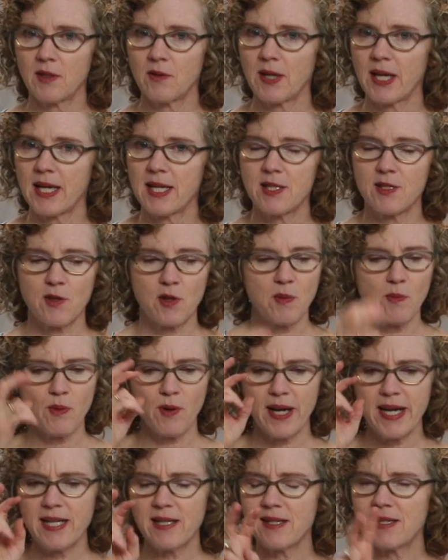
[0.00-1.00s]
Okay, so the
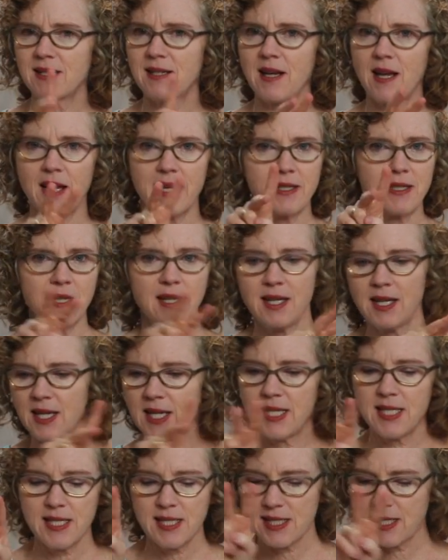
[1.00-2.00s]
brain does not
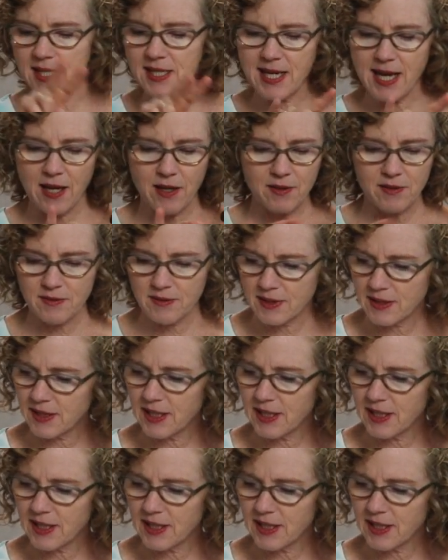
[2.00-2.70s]
send out,